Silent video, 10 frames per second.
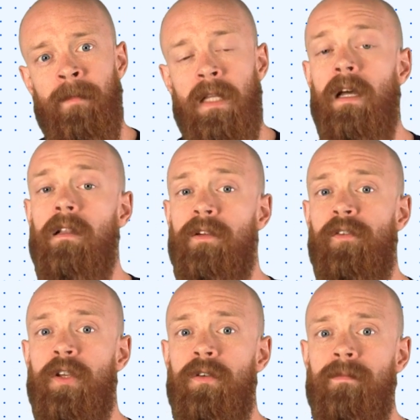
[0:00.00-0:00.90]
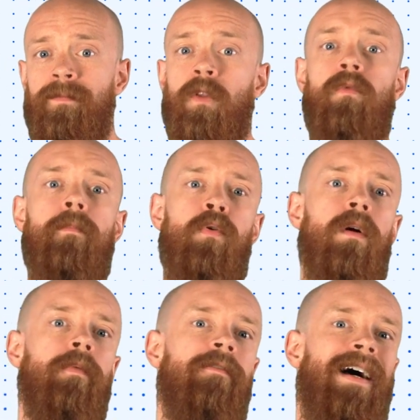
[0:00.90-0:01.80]
Luckily for you, the
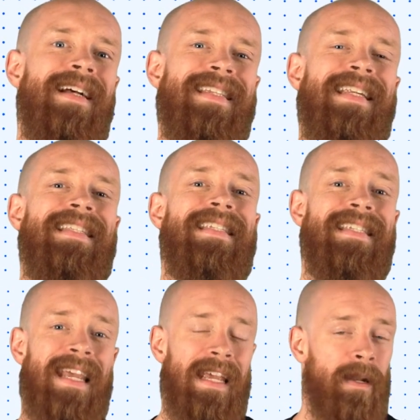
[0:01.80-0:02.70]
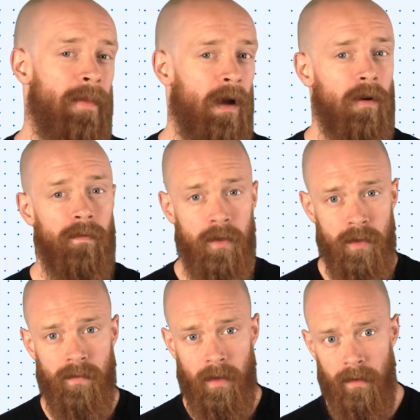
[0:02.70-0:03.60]
report provides an insane amount of
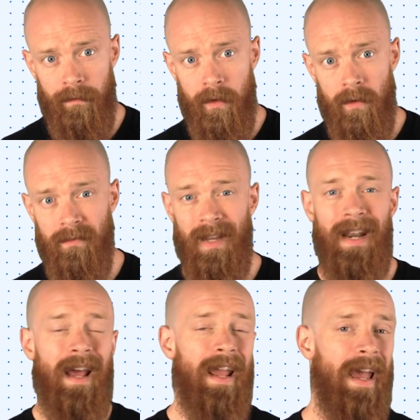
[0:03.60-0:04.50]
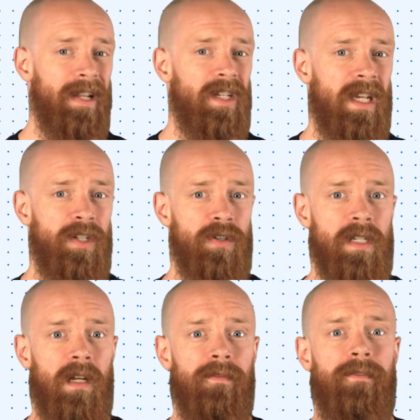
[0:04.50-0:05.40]
useful info on how to educate
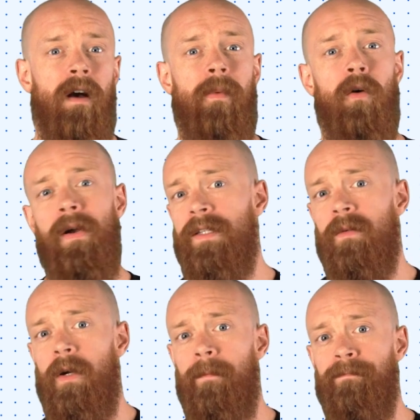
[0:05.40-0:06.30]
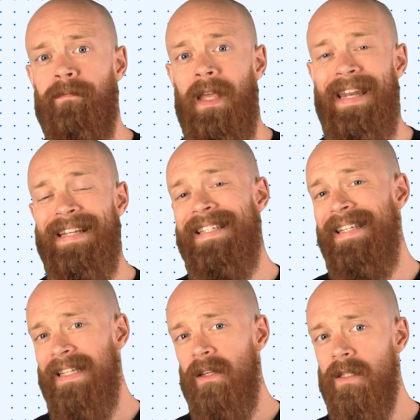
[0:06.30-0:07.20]
yourself about ransomware, and it
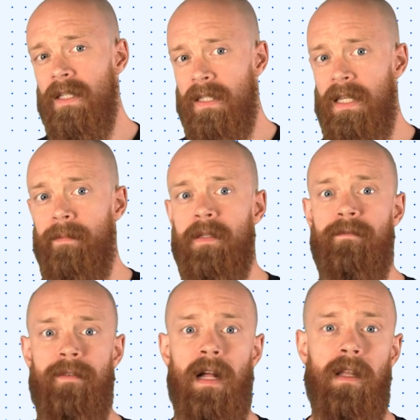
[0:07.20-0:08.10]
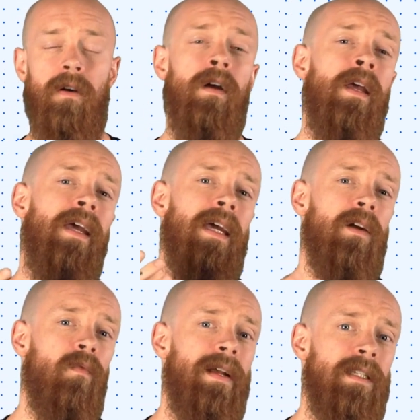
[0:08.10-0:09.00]
details the steps to follow in
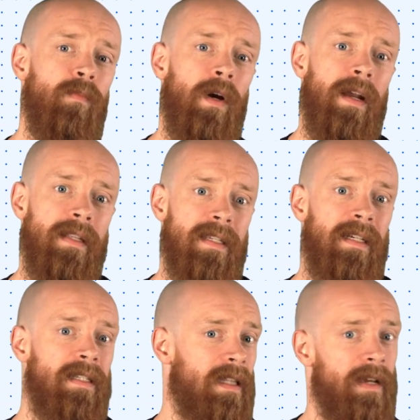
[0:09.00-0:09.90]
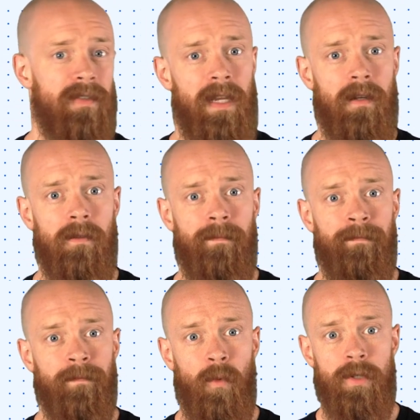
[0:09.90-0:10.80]
a ransomware incident's lifecycle,
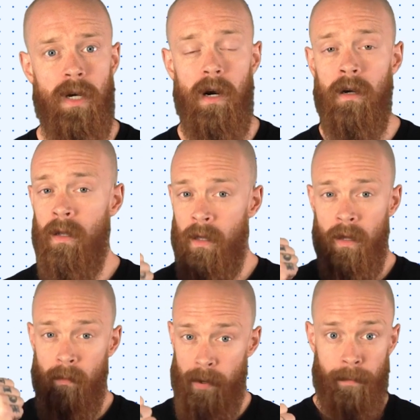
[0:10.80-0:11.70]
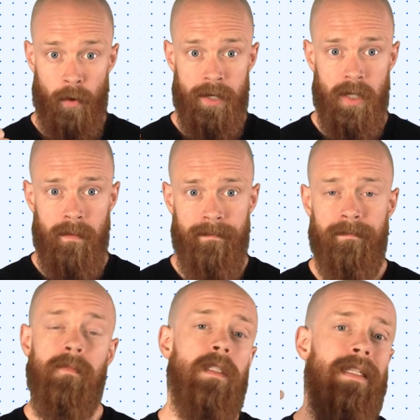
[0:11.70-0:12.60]
which are preparation,
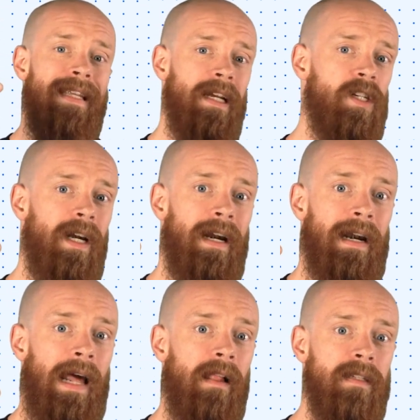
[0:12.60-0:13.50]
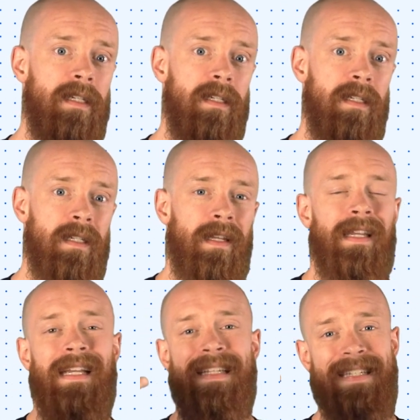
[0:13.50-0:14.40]
detection and analysis,
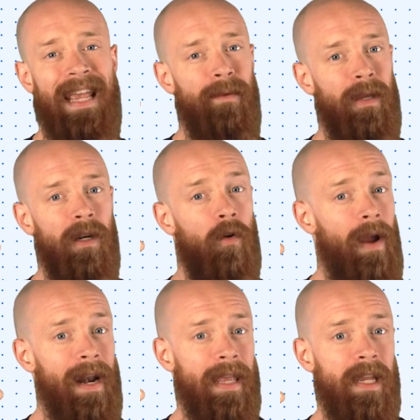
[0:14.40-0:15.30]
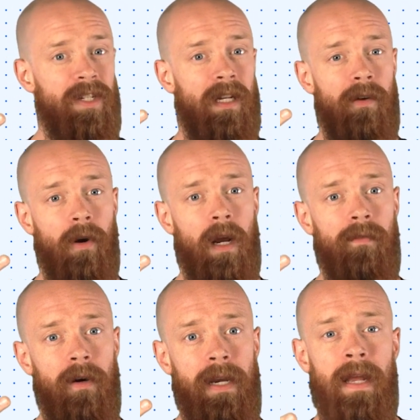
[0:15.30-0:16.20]
containment, eradication and
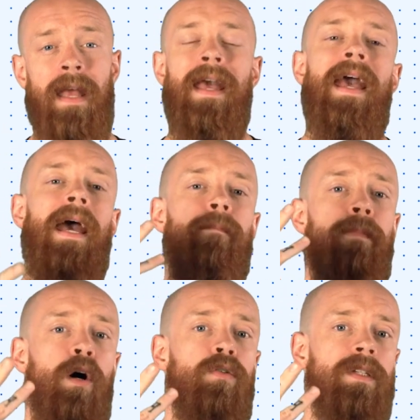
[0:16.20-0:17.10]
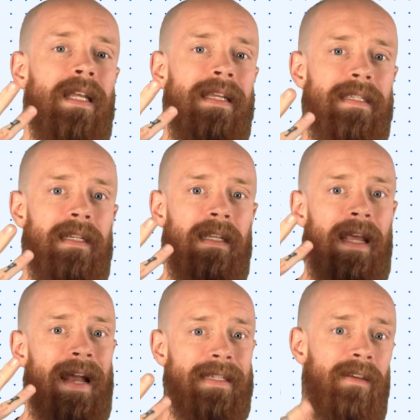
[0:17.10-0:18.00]
recovery, and post-incident
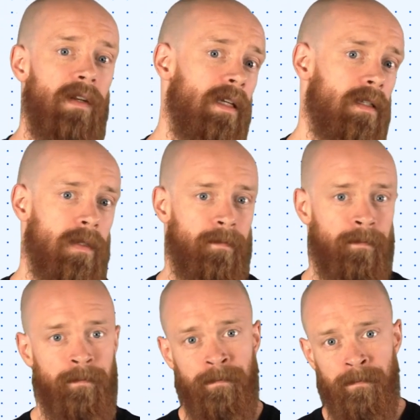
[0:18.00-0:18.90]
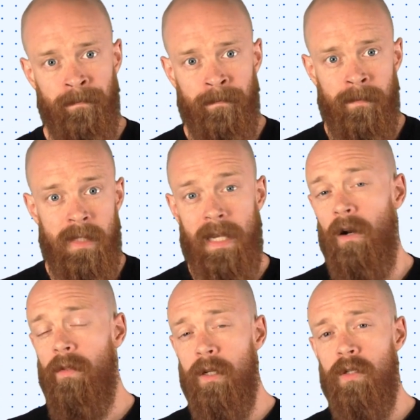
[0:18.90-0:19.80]
activities. To get
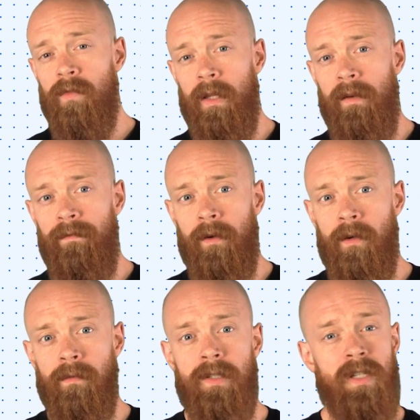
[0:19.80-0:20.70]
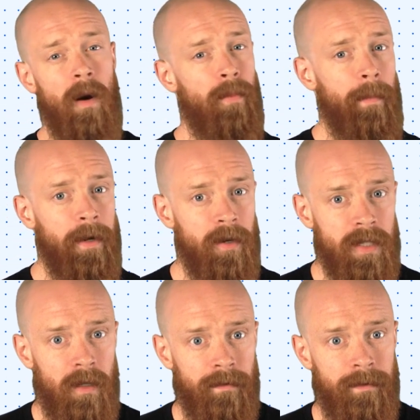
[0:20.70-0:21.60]
all the useful info and start prepping
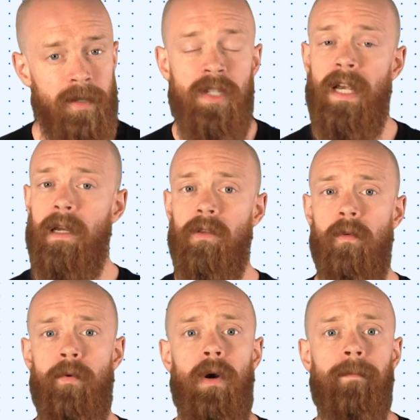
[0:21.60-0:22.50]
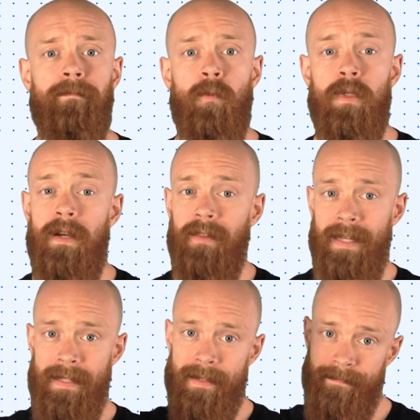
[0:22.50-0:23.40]
yourself, check out the report, which I've
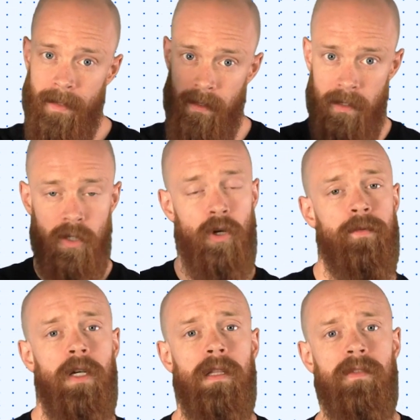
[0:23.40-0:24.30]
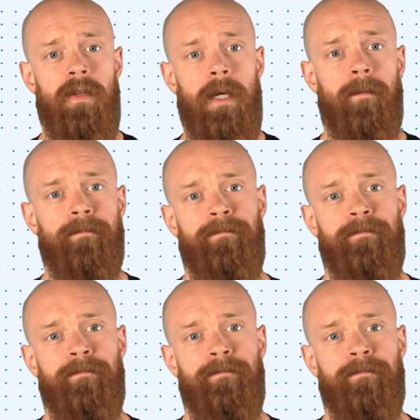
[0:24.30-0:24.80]
linked in the description of this video.